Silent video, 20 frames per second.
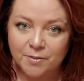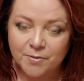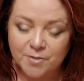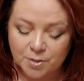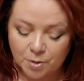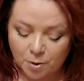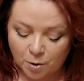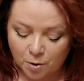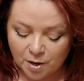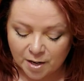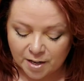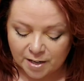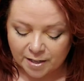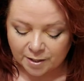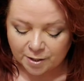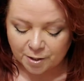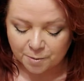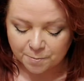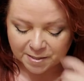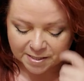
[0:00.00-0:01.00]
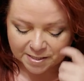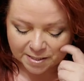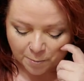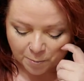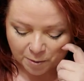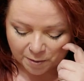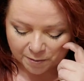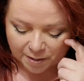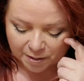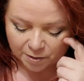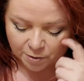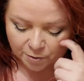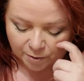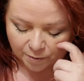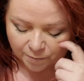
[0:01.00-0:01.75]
So it could be someone that you're